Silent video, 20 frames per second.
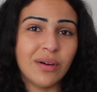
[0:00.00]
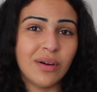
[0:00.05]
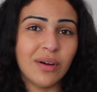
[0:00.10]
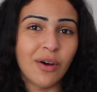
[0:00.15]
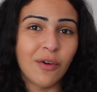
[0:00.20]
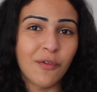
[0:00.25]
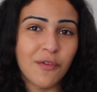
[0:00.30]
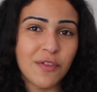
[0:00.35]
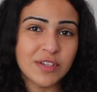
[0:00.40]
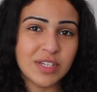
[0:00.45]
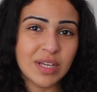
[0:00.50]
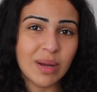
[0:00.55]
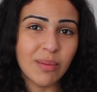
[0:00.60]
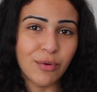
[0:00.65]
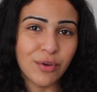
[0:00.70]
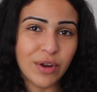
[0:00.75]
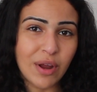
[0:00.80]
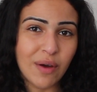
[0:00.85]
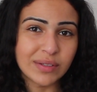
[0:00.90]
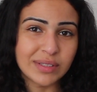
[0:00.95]
over the summer
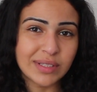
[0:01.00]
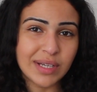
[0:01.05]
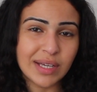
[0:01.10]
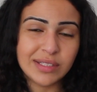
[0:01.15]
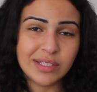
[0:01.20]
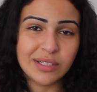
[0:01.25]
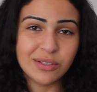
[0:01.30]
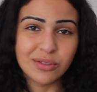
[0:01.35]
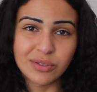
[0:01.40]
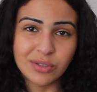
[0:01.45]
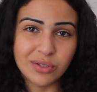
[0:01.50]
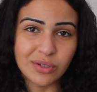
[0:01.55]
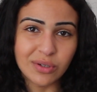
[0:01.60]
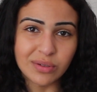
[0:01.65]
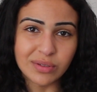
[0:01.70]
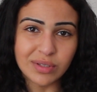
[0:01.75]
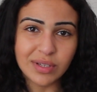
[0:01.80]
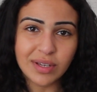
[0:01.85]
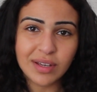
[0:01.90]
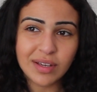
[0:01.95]
when I was 19 years
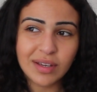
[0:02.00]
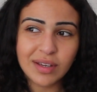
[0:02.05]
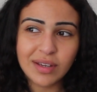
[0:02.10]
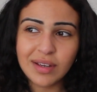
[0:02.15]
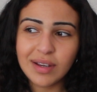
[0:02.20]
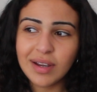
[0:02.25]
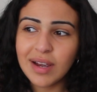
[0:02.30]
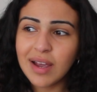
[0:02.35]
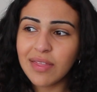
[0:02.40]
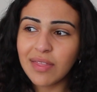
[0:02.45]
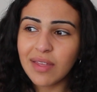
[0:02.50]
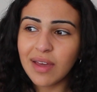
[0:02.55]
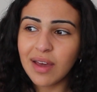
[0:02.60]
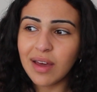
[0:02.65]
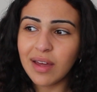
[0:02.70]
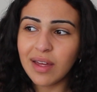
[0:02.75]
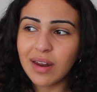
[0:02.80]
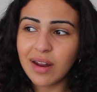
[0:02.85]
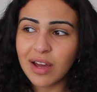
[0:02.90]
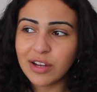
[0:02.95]
old. And
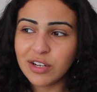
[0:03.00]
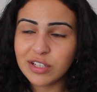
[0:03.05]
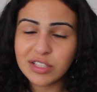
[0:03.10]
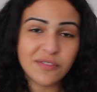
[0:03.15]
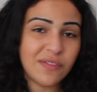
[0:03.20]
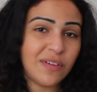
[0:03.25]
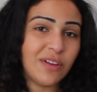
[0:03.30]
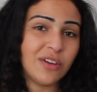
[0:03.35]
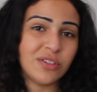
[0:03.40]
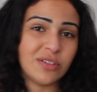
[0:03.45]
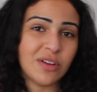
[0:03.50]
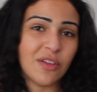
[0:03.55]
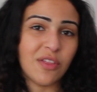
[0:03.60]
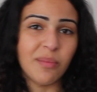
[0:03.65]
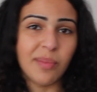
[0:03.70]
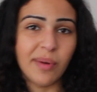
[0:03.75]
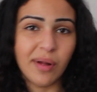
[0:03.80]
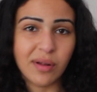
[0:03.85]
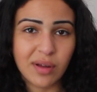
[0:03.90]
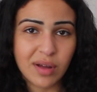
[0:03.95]
then I just finished
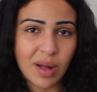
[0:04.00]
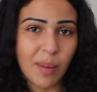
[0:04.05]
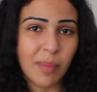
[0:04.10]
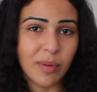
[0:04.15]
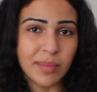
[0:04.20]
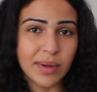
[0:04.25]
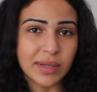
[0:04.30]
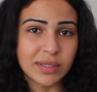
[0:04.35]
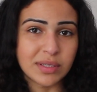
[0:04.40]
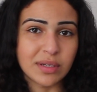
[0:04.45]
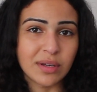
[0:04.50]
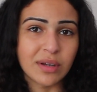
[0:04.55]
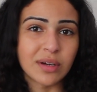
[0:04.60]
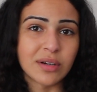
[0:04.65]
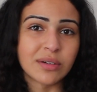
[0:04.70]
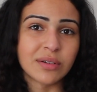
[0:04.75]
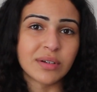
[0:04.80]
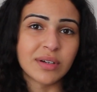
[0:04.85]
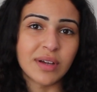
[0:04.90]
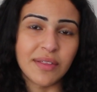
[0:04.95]
another bulk a couple months
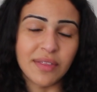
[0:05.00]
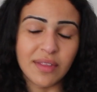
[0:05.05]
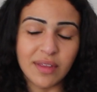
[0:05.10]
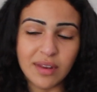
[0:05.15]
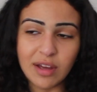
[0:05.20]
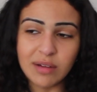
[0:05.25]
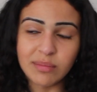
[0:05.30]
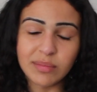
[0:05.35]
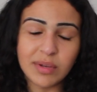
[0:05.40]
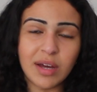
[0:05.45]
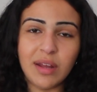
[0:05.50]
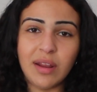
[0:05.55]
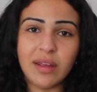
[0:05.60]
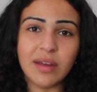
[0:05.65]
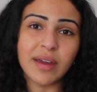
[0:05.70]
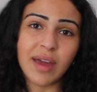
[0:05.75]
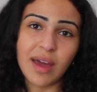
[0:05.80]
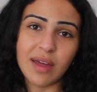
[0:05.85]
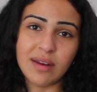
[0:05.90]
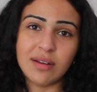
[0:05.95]
ago, and then I'm cutting
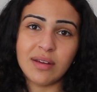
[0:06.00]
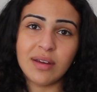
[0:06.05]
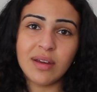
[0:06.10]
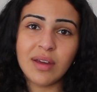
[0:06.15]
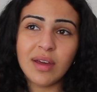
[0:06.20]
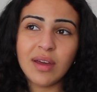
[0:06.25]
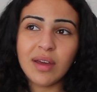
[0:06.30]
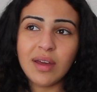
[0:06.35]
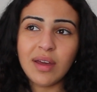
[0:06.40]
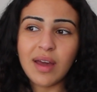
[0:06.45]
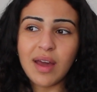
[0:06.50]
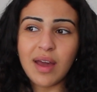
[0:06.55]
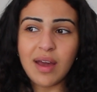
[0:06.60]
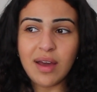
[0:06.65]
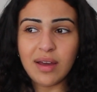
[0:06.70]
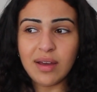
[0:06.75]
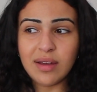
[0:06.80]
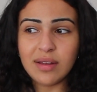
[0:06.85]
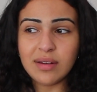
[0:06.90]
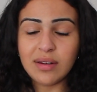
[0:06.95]
again.
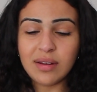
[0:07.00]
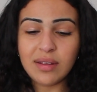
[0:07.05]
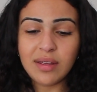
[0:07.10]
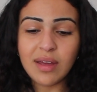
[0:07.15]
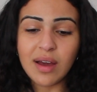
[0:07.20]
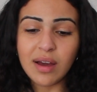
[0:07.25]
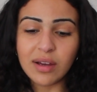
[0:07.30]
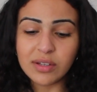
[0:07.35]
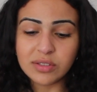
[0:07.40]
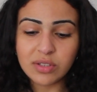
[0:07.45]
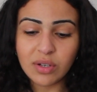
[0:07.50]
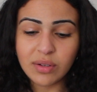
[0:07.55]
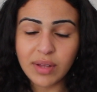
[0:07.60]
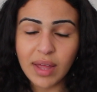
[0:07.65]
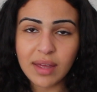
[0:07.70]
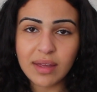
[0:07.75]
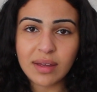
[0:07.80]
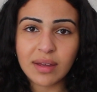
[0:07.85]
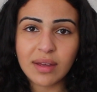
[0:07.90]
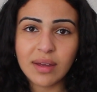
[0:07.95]
And yeah, so
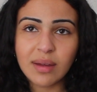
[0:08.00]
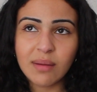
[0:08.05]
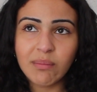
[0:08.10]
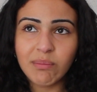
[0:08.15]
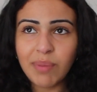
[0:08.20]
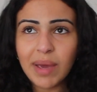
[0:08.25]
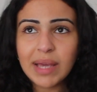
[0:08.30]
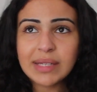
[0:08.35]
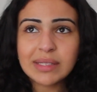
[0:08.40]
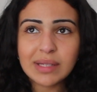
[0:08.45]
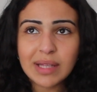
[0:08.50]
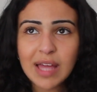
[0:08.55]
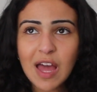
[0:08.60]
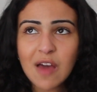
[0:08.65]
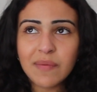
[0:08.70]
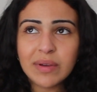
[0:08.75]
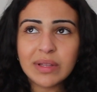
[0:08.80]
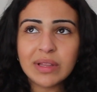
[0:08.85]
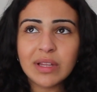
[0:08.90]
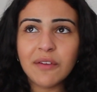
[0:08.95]
like basically
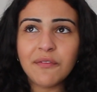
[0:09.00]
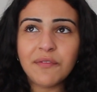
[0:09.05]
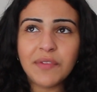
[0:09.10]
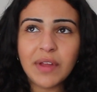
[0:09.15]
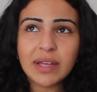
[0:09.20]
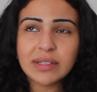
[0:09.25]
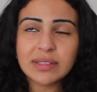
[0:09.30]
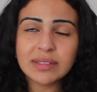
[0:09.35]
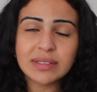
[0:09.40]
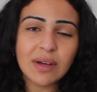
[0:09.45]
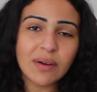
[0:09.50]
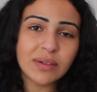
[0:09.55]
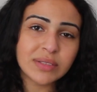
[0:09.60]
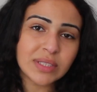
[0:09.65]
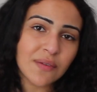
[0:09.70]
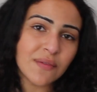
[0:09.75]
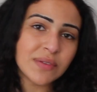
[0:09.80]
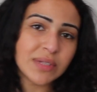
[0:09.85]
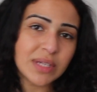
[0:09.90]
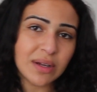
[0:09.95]
I've been lifting since I was
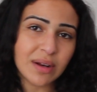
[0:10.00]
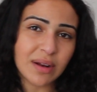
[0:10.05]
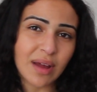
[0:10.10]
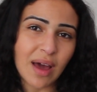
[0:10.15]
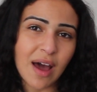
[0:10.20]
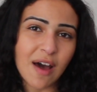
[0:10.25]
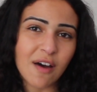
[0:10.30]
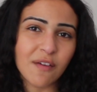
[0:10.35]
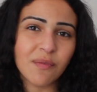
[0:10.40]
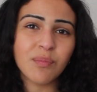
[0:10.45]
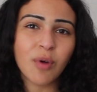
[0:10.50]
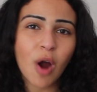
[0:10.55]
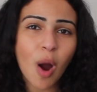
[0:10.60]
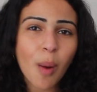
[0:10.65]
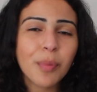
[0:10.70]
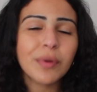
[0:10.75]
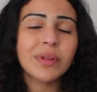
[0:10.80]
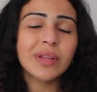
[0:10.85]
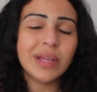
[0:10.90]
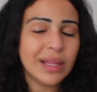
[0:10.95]
17 and a half,
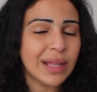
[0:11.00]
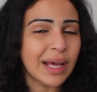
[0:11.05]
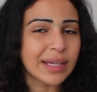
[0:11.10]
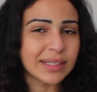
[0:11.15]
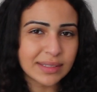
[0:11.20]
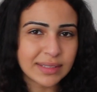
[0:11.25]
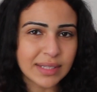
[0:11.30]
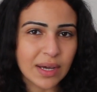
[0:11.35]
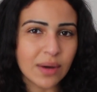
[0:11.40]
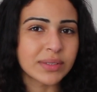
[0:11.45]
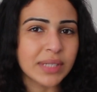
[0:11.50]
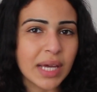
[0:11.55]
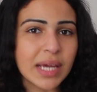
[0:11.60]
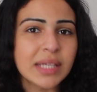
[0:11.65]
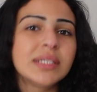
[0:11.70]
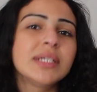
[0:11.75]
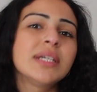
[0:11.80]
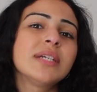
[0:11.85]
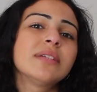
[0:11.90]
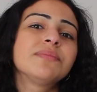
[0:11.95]
properly like since I was
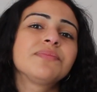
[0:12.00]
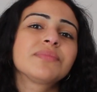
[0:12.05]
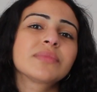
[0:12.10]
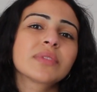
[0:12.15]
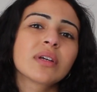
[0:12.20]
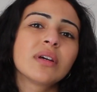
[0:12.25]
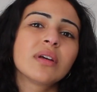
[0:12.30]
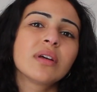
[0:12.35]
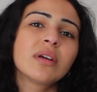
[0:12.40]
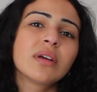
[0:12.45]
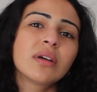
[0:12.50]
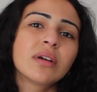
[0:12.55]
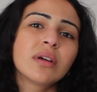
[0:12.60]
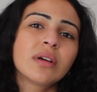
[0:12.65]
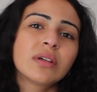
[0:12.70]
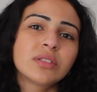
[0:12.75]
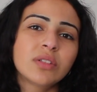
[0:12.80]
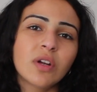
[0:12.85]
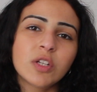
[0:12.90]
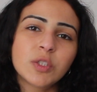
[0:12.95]
18.
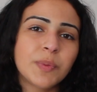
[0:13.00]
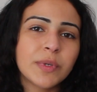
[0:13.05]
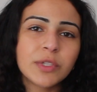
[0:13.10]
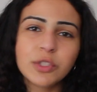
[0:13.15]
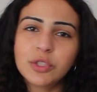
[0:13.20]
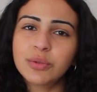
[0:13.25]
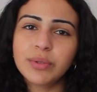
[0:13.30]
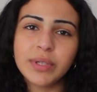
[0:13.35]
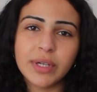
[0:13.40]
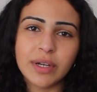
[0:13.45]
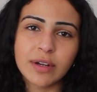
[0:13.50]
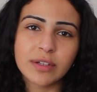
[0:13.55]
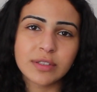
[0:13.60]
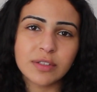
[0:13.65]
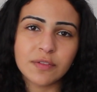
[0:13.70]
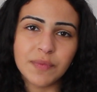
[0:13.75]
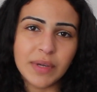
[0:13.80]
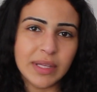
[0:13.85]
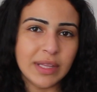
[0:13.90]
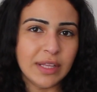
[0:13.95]
So it's been 2 years
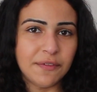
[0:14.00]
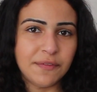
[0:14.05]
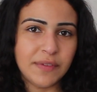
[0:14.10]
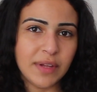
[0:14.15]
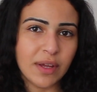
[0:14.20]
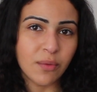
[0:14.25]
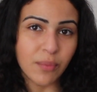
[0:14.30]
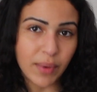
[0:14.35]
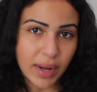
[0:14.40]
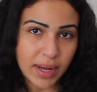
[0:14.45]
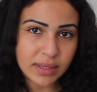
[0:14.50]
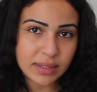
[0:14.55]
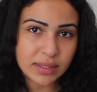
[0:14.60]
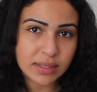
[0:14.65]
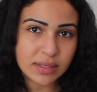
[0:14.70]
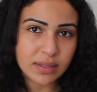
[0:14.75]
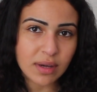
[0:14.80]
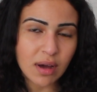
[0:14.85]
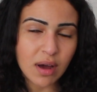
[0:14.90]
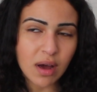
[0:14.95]
of me lifting
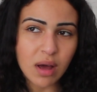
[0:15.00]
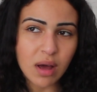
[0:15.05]
weights.